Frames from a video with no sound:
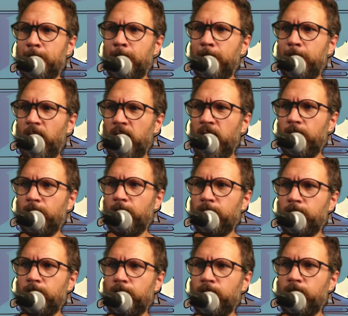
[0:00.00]
but
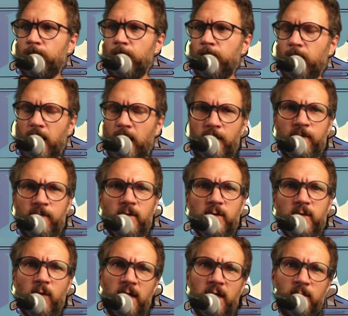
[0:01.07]
if we
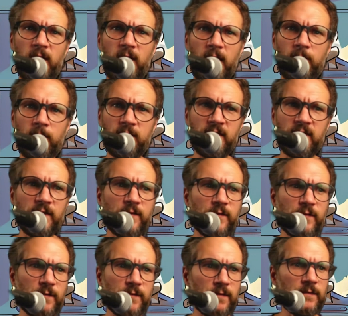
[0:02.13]
want to be able
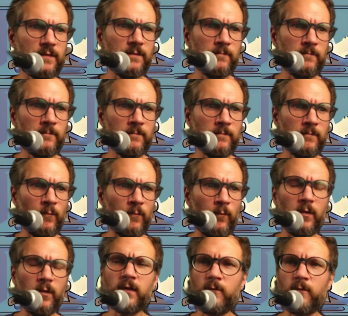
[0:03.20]
to
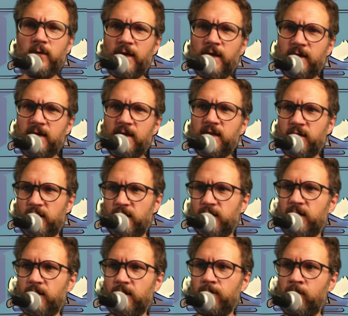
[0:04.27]
work with
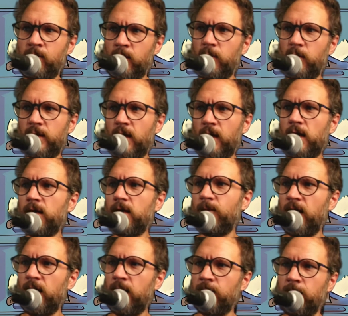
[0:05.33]
teachers, we're talking
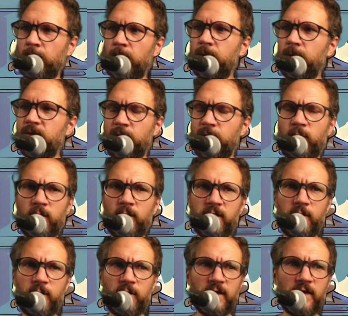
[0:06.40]
about maybe some old
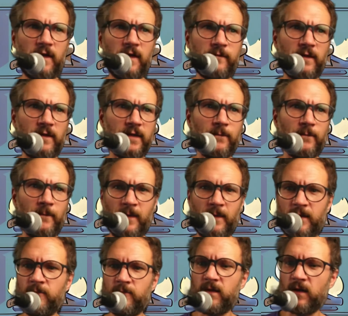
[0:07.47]
school stuff like
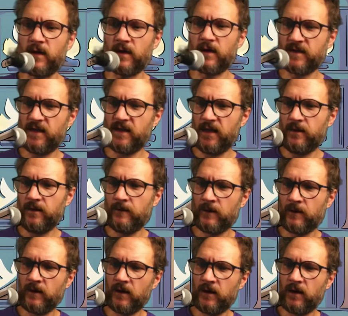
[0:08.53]
Manuel Garcia,
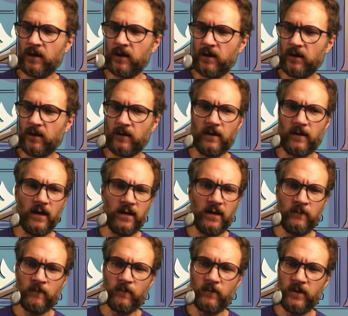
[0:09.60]

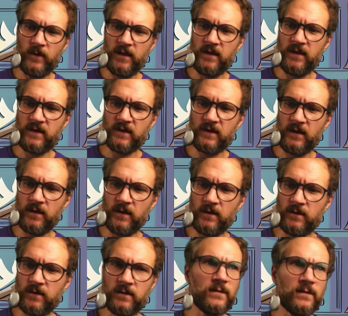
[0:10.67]
then we need to
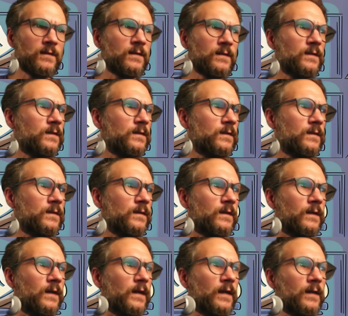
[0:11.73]
know
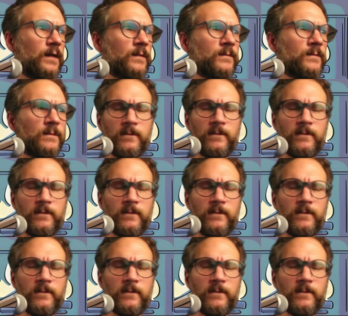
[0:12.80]
um,